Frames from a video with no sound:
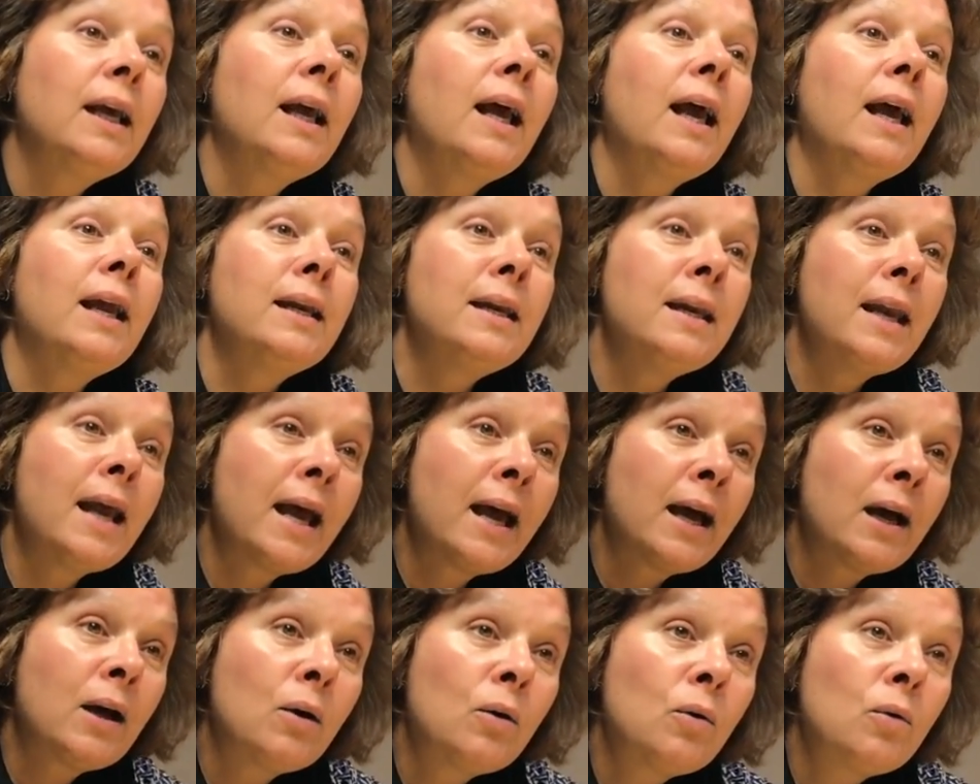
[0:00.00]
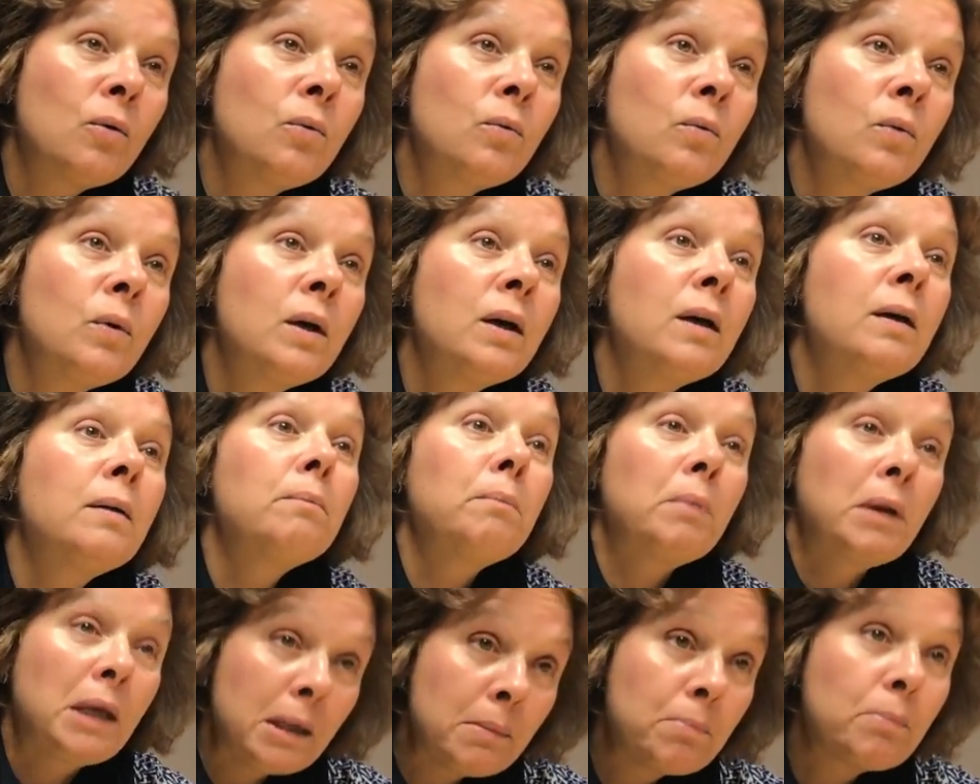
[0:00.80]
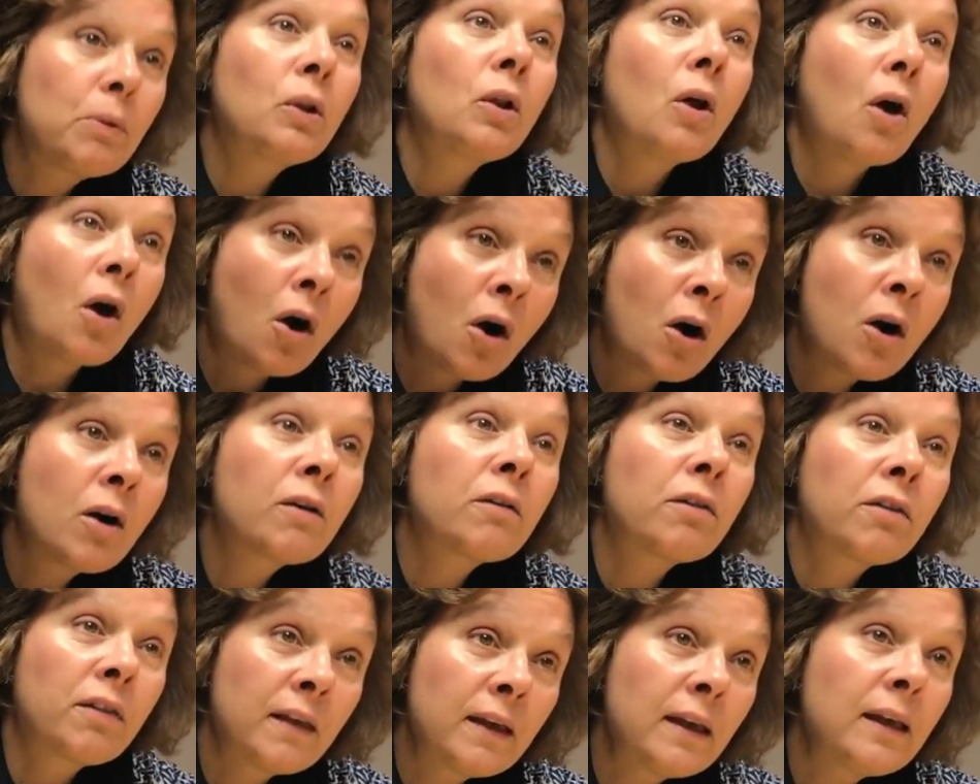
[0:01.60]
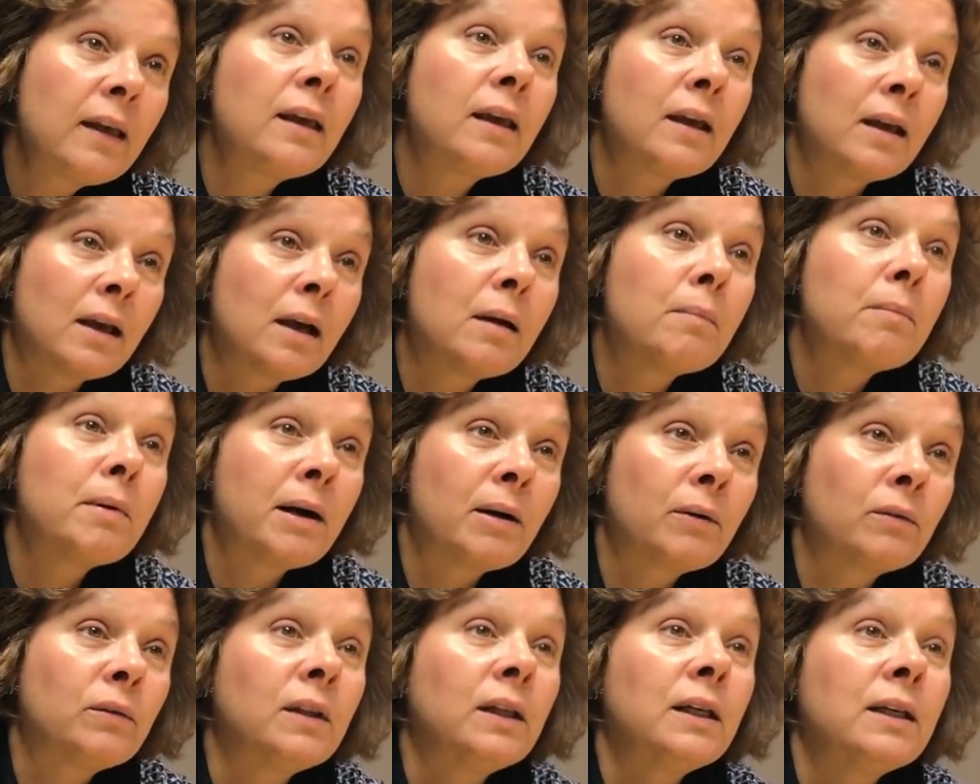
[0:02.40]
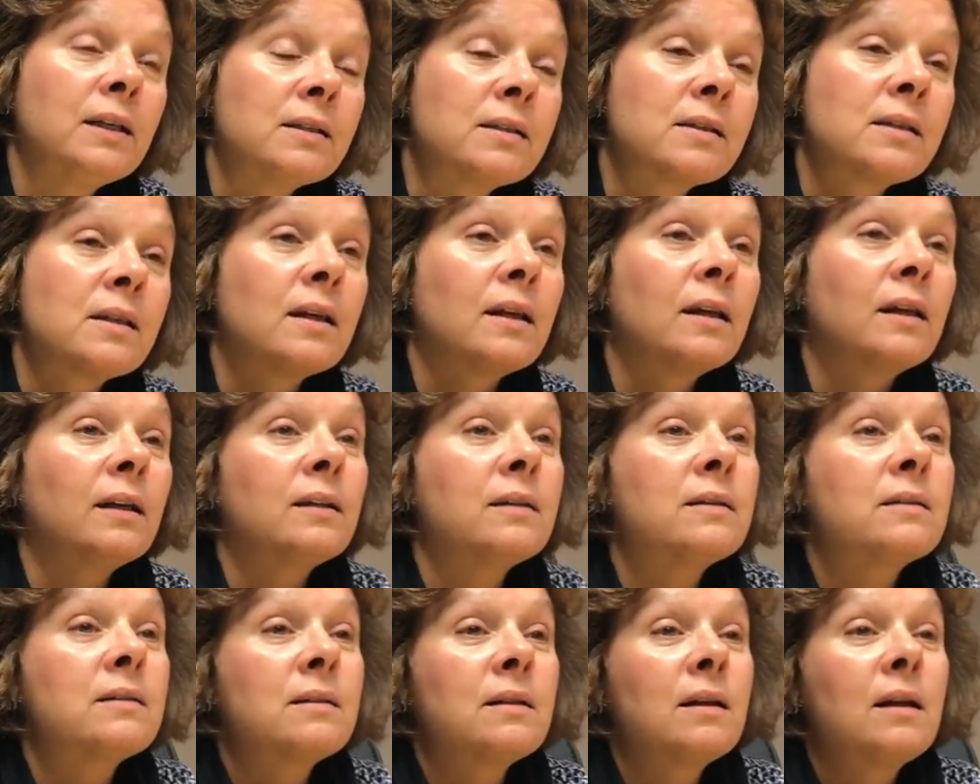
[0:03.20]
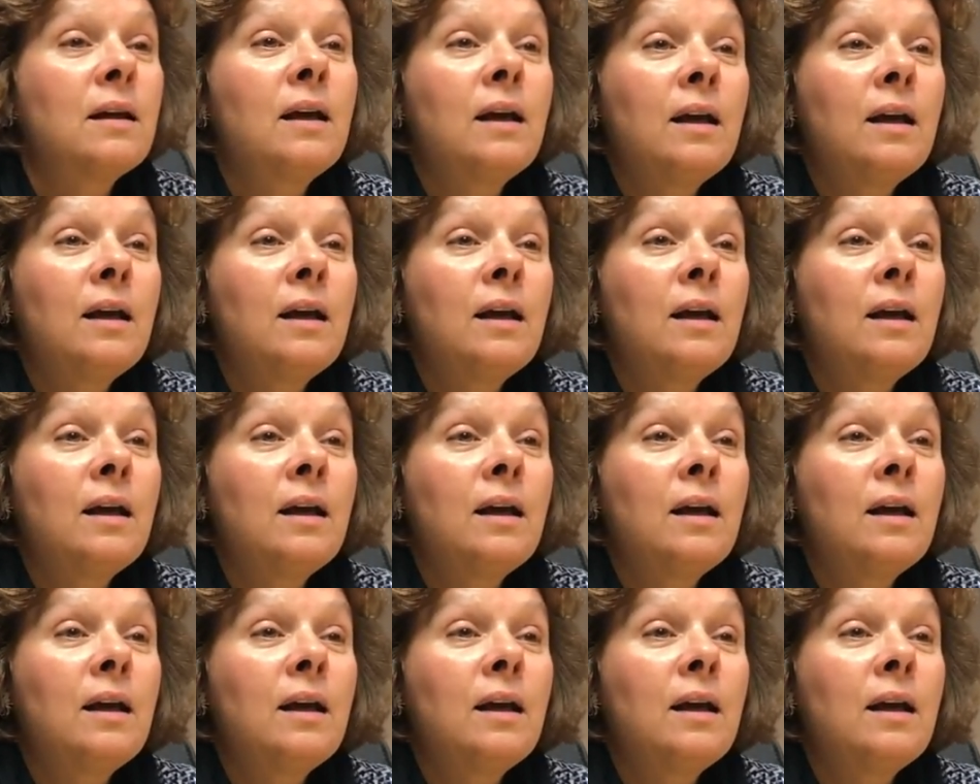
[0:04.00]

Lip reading: And now people are thinking about these things.